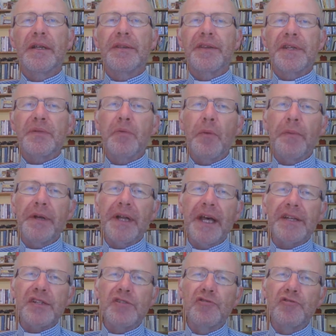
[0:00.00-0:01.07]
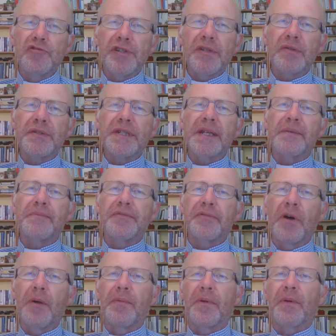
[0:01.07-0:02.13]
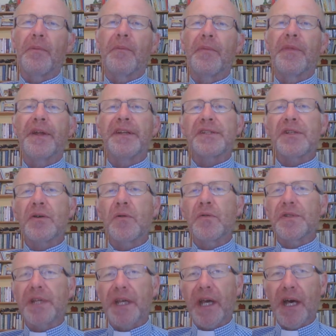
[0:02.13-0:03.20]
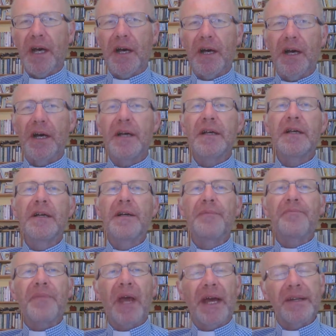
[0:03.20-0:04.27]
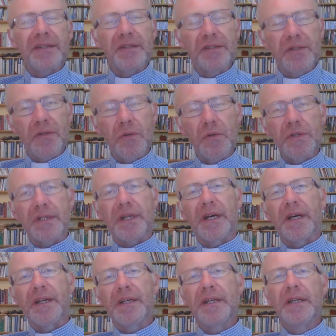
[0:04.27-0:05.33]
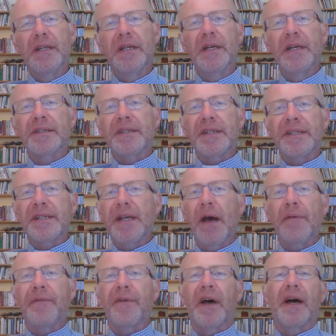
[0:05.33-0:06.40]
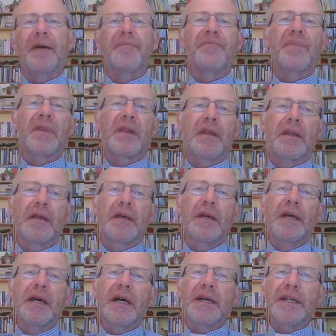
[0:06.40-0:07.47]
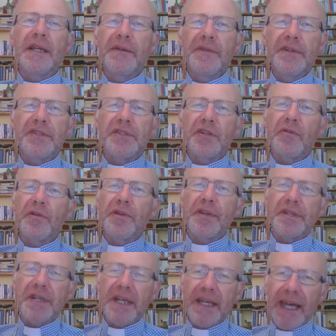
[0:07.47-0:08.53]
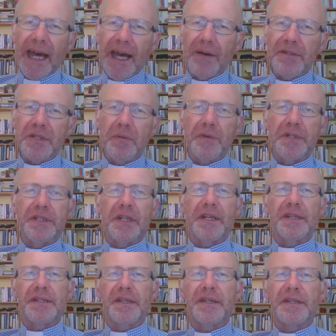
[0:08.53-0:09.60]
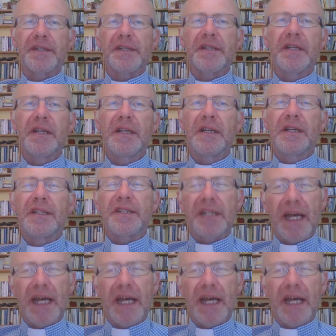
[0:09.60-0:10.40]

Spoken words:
This woman has a real deep problem that is causing her and her daughter to suffer. And even during this encounter with Jesus, she